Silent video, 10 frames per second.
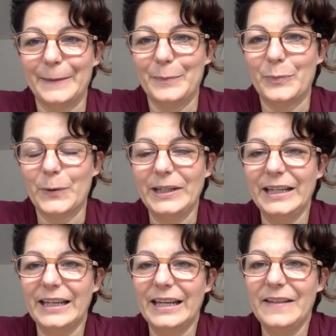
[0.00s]

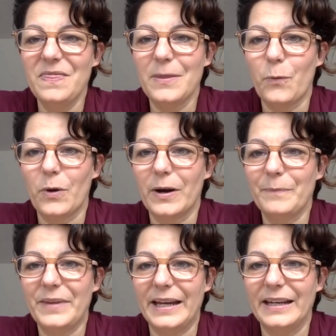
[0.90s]
bringing in the
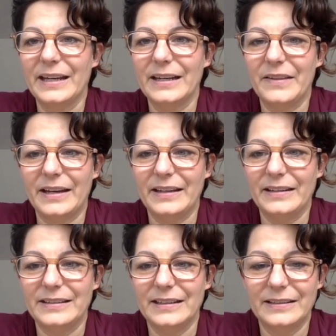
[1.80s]
warm data that
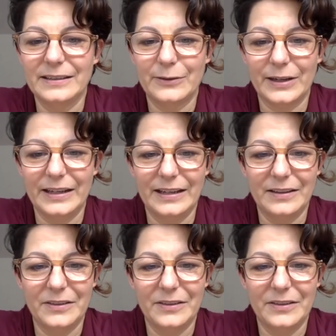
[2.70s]
is integrating